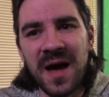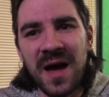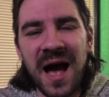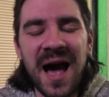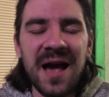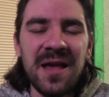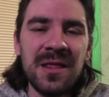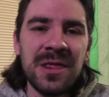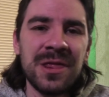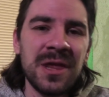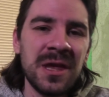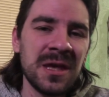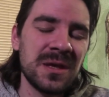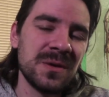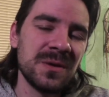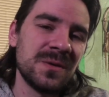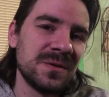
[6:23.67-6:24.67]
I
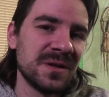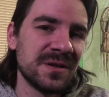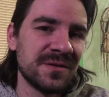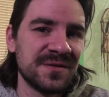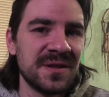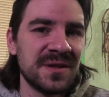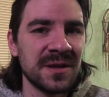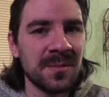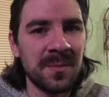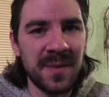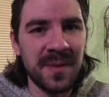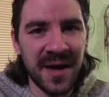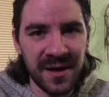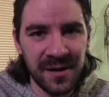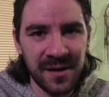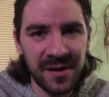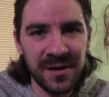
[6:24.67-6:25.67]
think you could have done
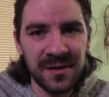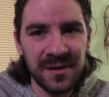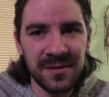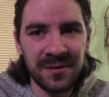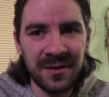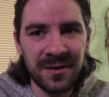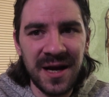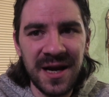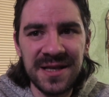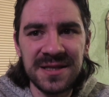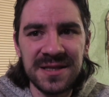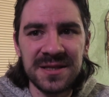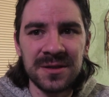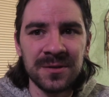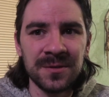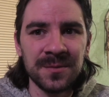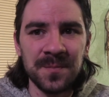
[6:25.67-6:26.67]
better, right?
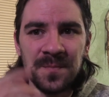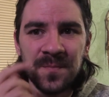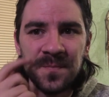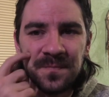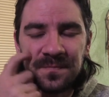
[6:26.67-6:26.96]
So